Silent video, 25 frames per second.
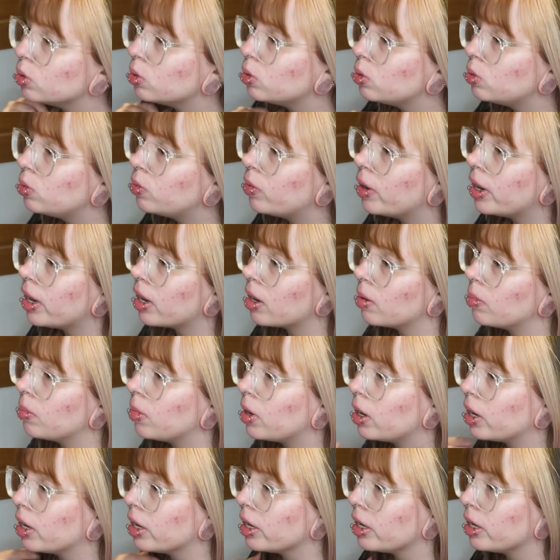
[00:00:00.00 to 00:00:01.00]
to where
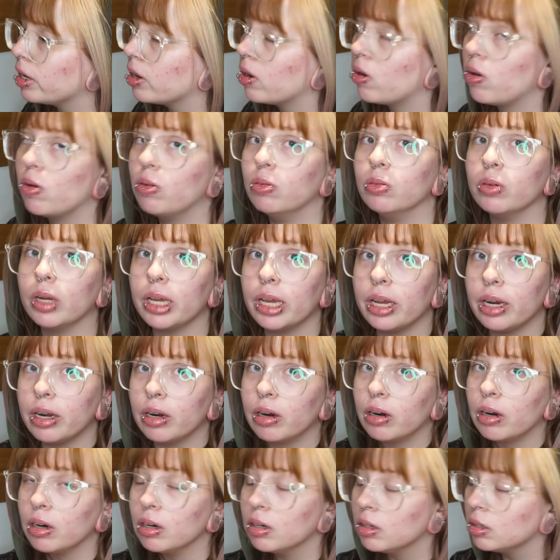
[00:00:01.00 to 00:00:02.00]
my own
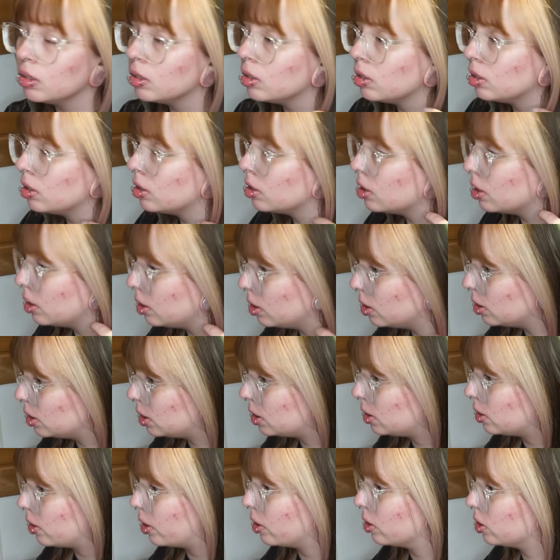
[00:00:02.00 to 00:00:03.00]
hair
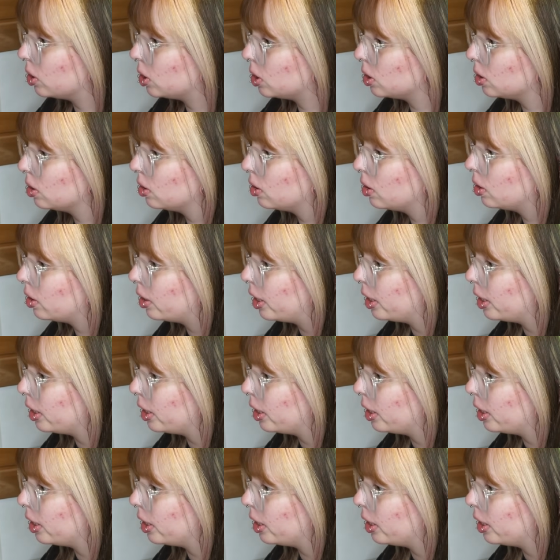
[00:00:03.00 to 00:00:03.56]
starts,